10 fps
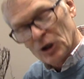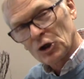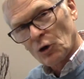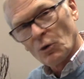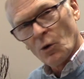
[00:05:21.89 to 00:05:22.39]

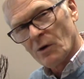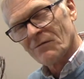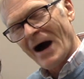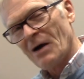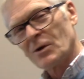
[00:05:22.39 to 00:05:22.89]

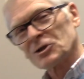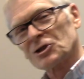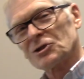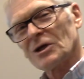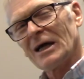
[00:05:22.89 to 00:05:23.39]

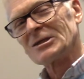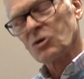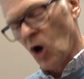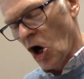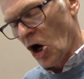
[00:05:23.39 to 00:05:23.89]
coronavirus is
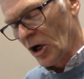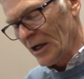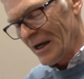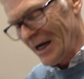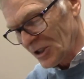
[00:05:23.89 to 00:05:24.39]
long
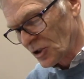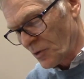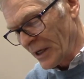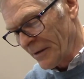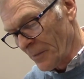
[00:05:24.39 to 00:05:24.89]
history.